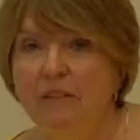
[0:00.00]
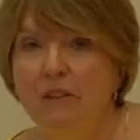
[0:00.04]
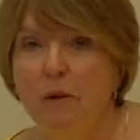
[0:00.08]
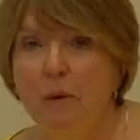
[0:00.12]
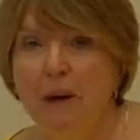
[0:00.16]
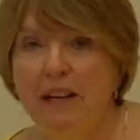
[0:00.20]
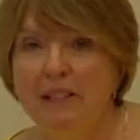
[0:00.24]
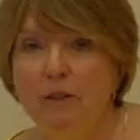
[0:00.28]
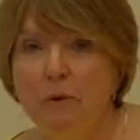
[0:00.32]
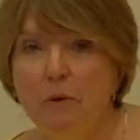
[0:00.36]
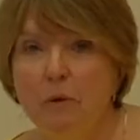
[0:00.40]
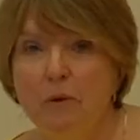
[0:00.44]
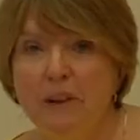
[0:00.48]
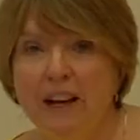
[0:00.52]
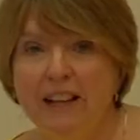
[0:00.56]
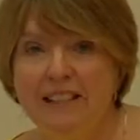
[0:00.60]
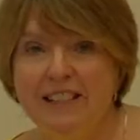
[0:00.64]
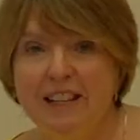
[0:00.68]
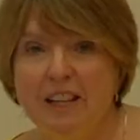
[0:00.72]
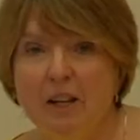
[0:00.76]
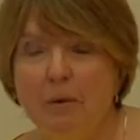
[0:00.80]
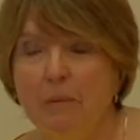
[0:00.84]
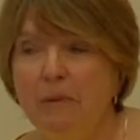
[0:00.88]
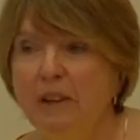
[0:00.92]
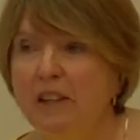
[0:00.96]
if you add all
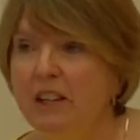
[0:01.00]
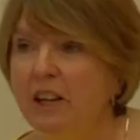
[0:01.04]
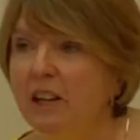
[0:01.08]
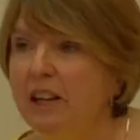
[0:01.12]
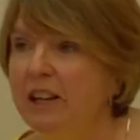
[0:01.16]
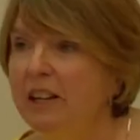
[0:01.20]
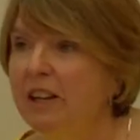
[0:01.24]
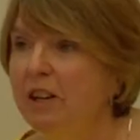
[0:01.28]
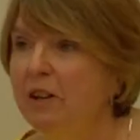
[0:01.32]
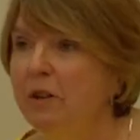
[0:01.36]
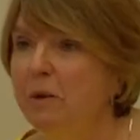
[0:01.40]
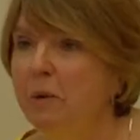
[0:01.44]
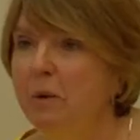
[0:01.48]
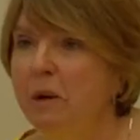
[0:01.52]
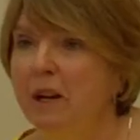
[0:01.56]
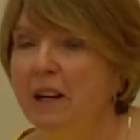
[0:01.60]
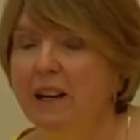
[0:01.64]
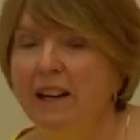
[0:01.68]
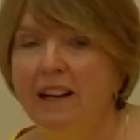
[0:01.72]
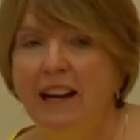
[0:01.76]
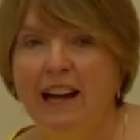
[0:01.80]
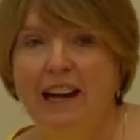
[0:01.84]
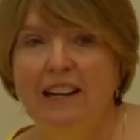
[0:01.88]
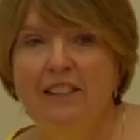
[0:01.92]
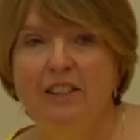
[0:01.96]
that up, the EU
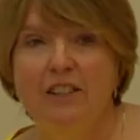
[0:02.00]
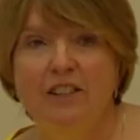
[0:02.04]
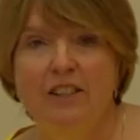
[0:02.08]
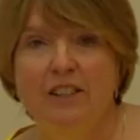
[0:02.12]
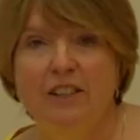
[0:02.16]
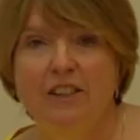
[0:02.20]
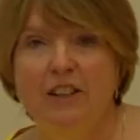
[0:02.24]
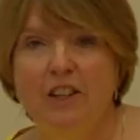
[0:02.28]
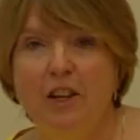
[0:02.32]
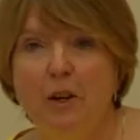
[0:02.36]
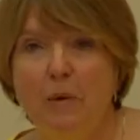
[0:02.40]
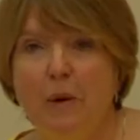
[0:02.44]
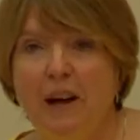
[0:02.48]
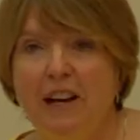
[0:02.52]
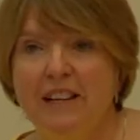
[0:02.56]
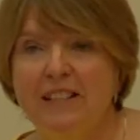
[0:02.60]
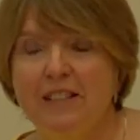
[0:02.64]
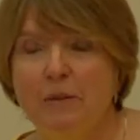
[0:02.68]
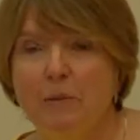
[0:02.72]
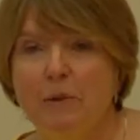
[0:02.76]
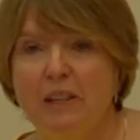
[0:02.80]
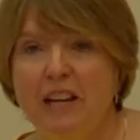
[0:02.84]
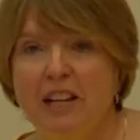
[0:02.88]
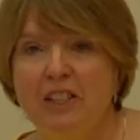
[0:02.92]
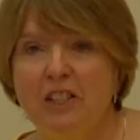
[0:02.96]
and the
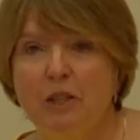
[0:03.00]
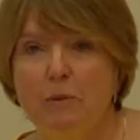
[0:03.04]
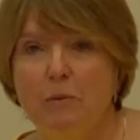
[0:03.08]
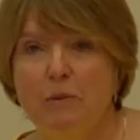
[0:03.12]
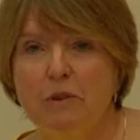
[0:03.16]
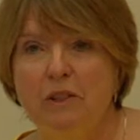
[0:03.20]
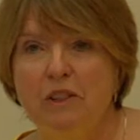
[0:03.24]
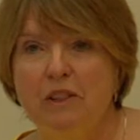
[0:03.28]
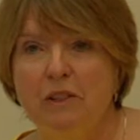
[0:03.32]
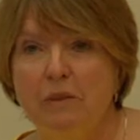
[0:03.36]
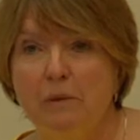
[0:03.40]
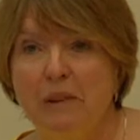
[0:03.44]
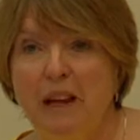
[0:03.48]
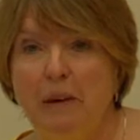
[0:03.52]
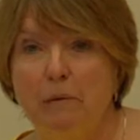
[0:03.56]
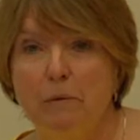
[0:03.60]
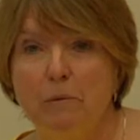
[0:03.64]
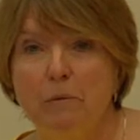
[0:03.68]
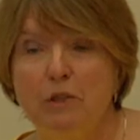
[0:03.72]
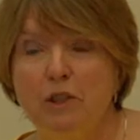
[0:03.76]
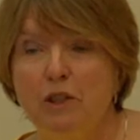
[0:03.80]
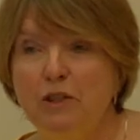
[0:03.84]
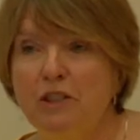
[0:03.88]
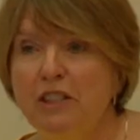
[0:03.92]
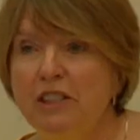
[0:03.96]
US would actually
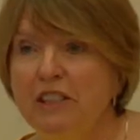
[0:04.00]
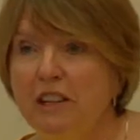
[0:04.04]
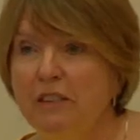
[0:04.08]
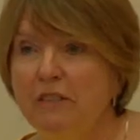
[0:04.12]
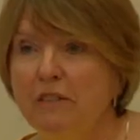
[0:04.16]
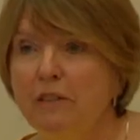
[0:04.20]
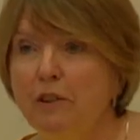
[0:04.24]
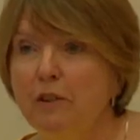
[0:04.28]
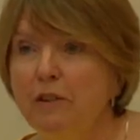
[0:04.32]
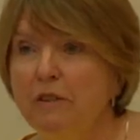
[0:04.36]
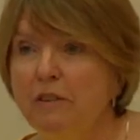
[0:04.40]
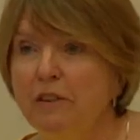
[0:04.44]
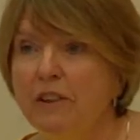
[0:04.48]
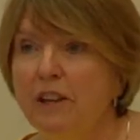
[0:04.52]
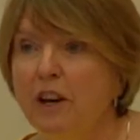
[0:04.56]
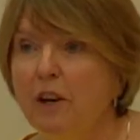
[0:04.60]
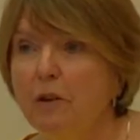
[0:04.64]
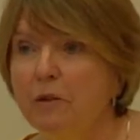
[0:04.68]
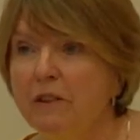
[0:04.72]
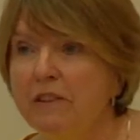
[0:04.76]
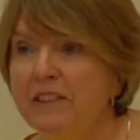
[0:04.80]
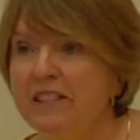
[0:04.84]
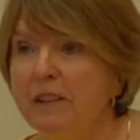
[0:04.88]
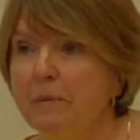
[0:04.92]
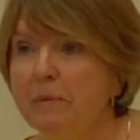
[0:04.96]
produce enough food for the
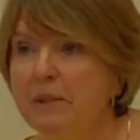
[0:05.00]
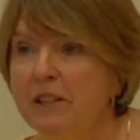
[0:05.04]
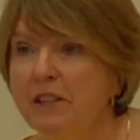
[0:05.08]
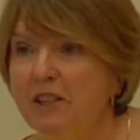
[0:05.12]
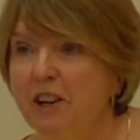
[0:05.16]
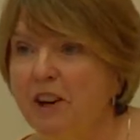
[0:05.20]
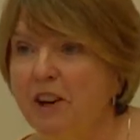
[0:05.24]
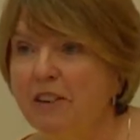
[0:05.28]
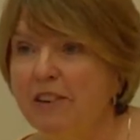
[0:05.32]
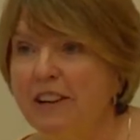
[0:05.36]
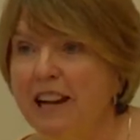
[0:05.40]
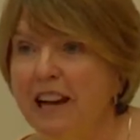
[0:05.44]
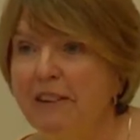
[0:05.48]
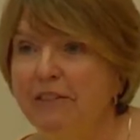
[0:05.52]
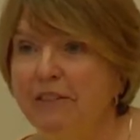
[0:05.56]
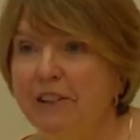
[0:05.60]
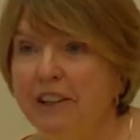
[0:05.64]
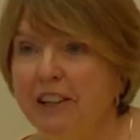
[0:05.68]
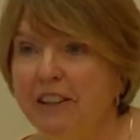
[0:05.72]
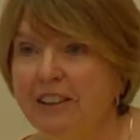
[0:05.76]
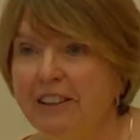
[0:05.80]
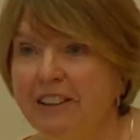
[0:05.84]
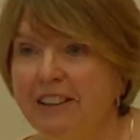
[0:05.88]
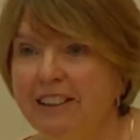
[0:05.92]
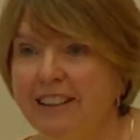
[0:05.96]
whole of sub-Saharan
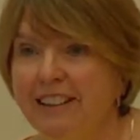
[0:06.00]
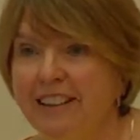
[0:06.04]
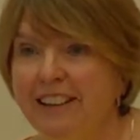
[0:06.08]
Africa.